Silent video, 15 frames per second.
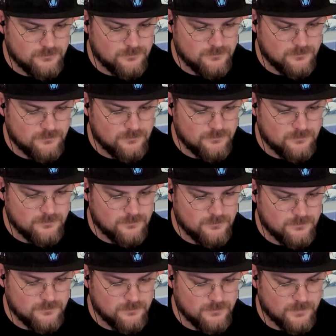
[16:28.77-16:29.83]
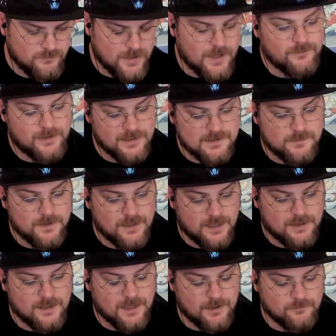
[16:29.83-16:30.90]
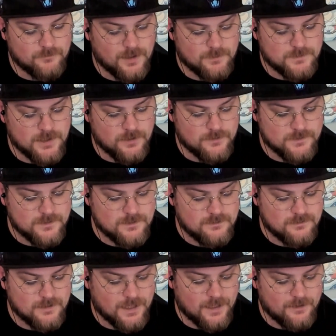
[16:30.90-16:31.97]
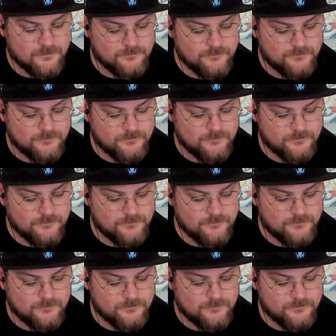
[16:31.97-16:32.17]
If they have an X speed, I think I'm toast, yeah.